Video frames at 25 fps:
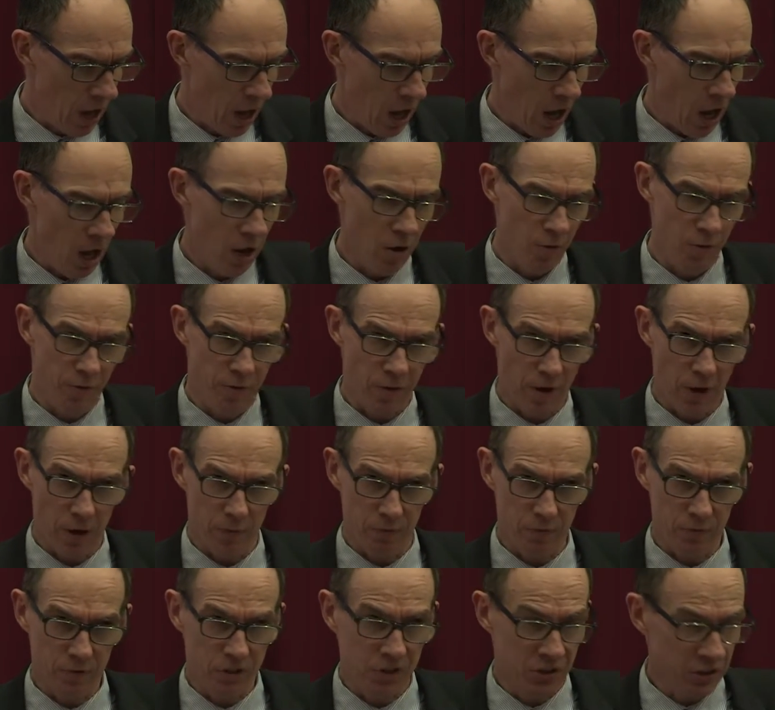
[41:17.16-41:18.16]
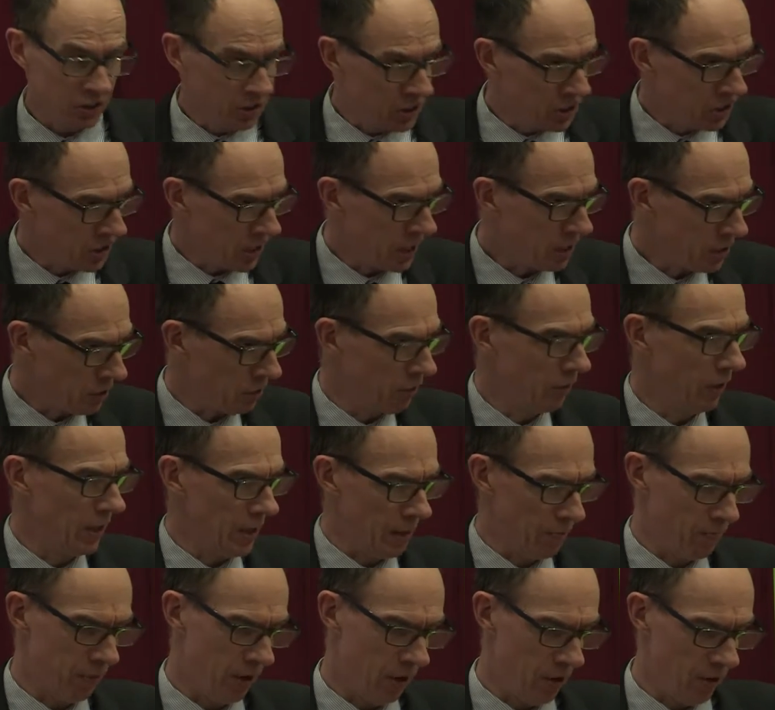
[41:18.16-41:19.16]
have successfully
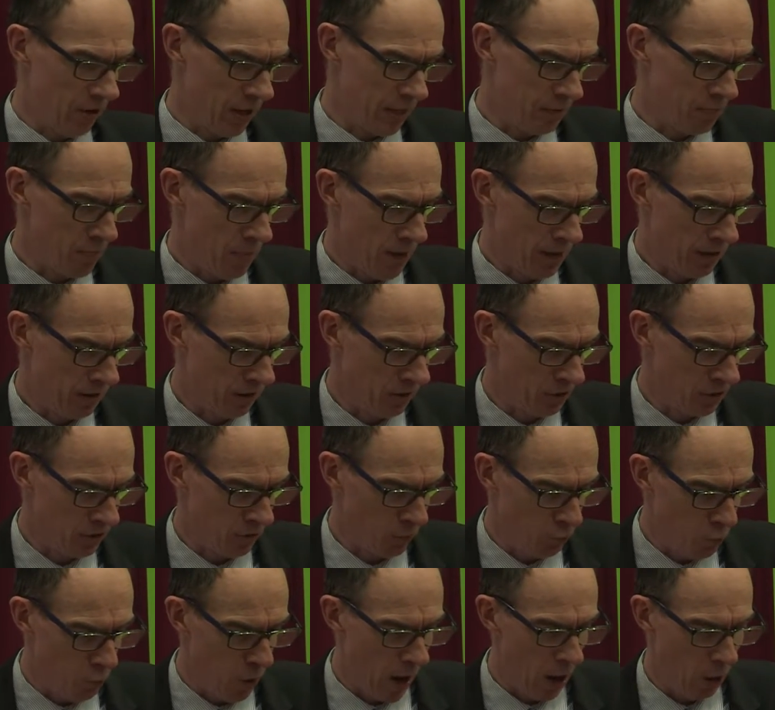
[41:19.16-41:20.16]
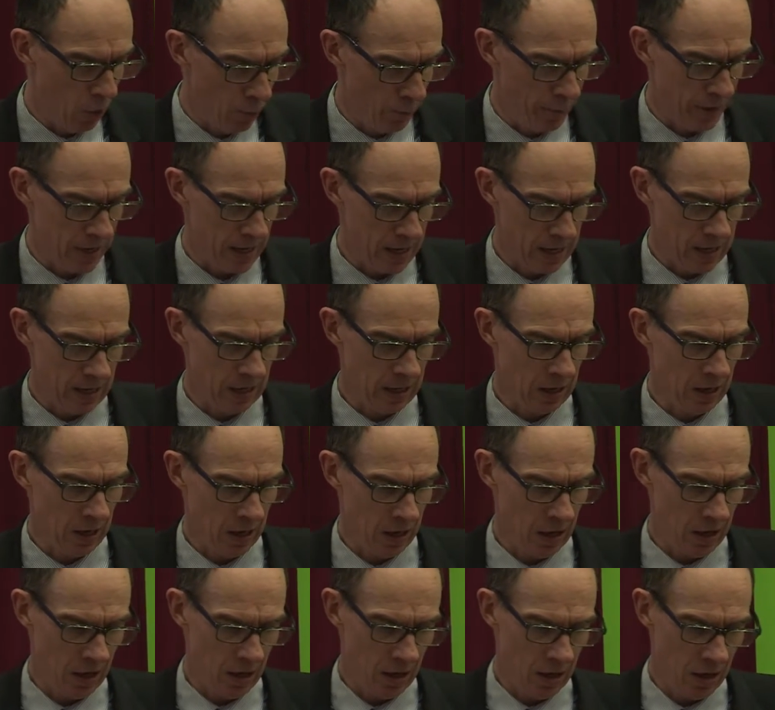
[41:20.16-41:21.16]
applied methods of wellbeing
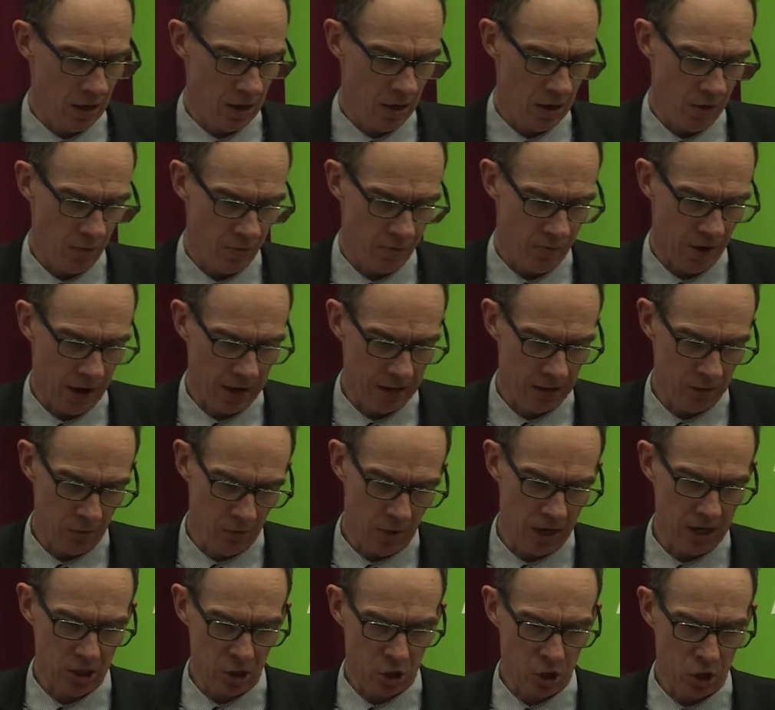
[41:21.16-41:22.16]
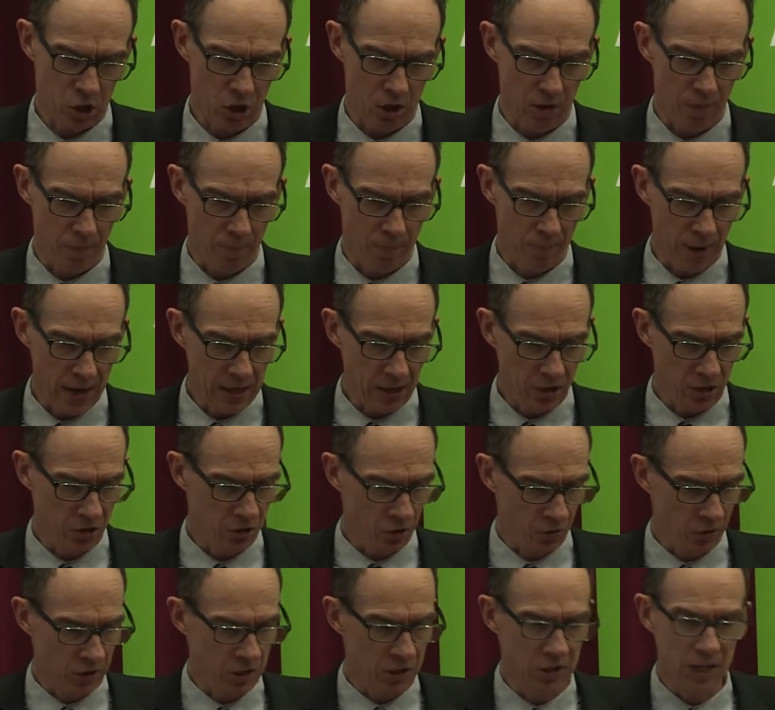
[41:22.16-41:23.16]
valuation based
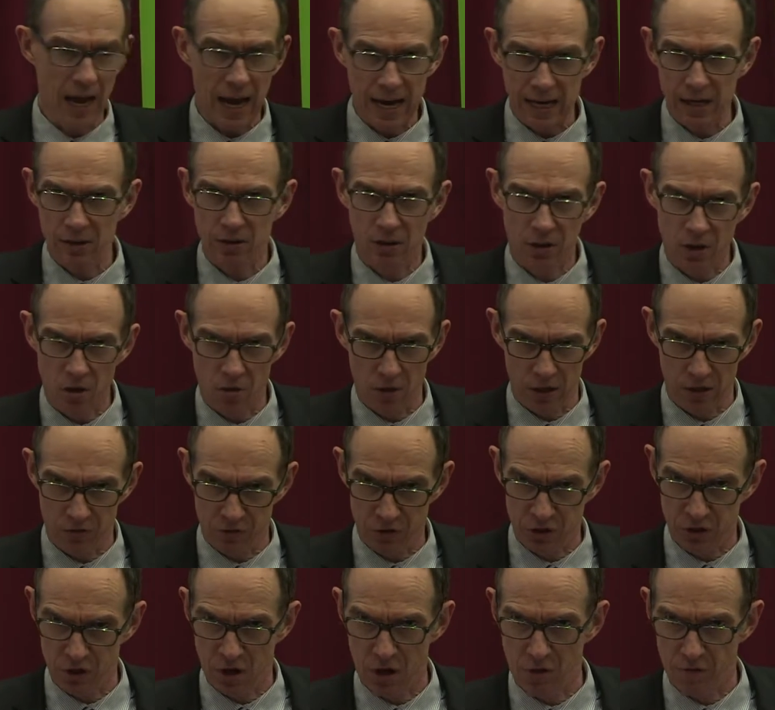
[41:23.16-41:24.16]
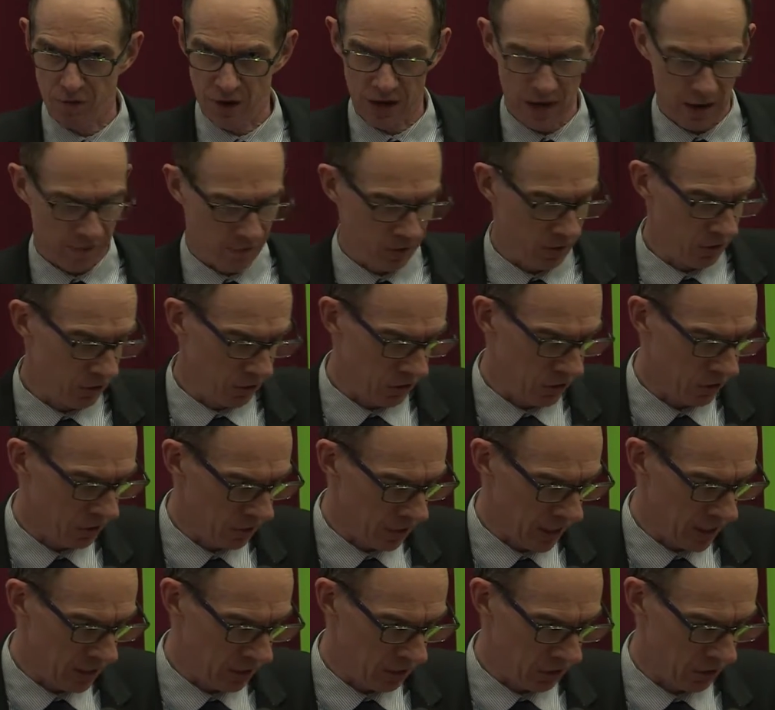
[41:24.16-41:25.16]
on exactly the kind of survey evidence and
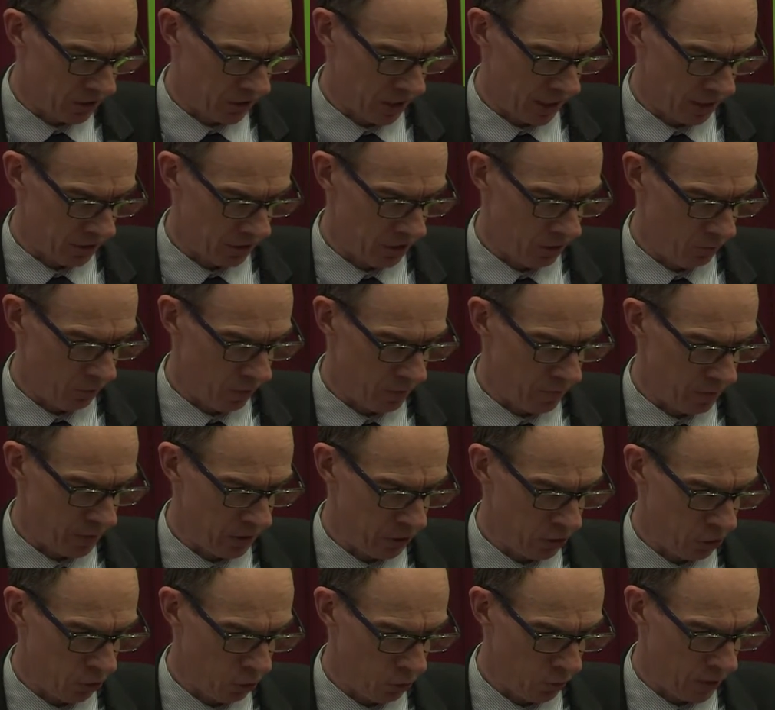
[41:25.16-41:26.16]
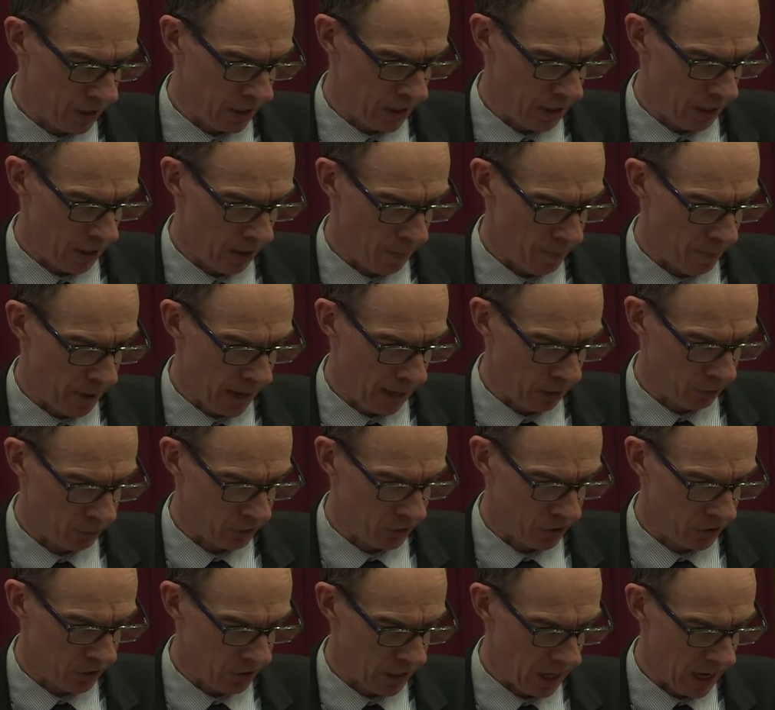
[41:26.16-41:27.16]
data sets that we've been talking about
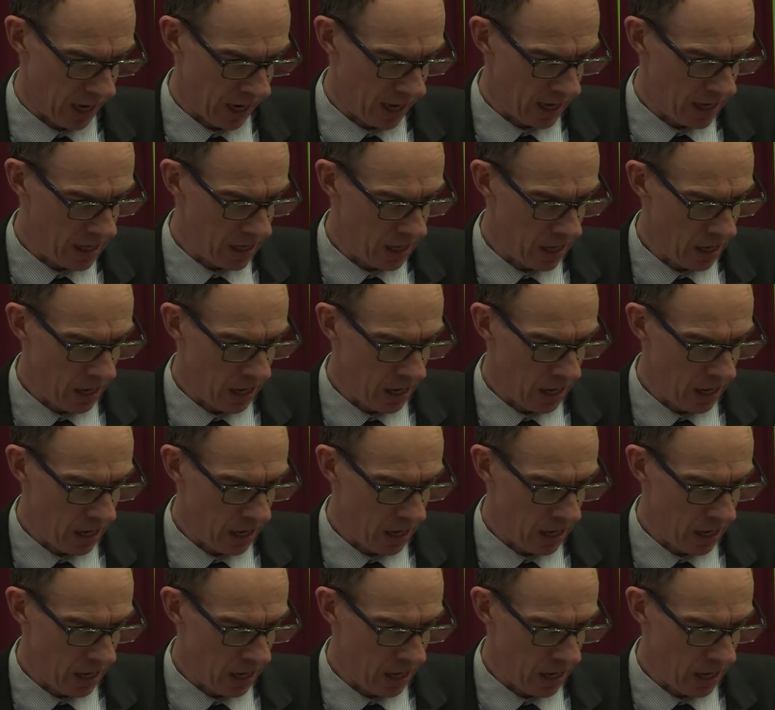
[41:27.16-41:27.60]
today,